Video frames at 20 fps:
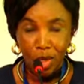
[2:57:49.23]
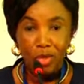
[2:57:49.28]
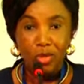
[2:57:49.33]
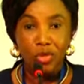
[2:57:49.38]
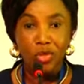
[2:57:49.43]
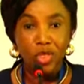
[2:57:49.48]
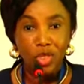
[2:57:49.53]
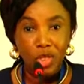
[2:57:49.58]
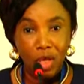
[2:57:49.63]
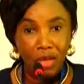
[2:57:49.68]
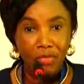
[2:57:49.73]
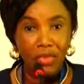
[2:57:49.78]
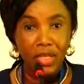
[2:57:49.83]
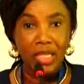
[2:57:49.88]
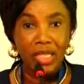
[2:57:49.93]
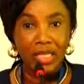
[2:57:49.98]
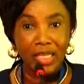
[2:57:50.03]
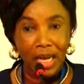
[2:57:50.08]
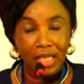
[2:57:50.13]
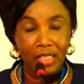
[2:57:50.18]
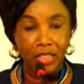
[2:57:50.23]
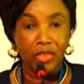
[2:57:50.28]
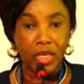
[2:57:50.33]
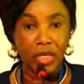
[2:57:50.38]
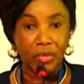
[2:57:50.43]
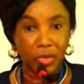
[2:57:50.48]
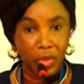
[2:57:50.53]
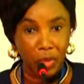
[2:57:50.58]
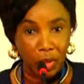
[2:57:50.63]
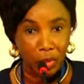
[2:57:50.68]
to solving the
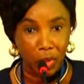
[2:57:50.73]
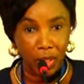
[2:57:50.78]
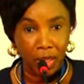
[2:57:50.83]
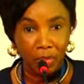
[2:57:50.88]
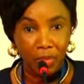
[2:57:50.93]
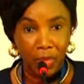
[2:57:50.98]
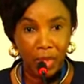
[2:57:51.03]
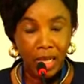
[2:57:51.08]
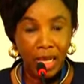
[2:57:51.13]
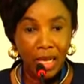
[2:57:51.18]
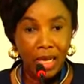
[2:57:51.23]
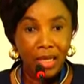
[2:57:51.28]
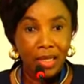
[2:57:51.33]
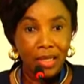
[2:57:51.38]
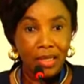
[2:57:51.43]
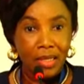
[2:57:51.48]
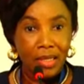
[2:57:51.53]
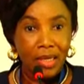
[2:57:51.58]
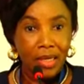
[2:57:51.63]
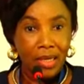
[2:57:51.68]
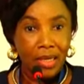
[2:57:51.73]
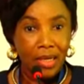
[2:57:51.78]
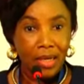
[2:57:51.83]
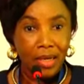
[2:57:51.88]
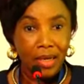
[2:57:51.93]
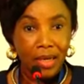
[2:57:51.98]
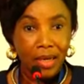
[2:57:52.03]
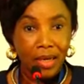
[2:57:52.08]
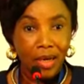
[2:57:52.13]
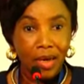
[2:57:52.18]
Nigerian problem.
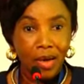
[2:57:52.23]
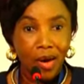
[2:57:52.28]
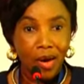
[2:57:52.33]
The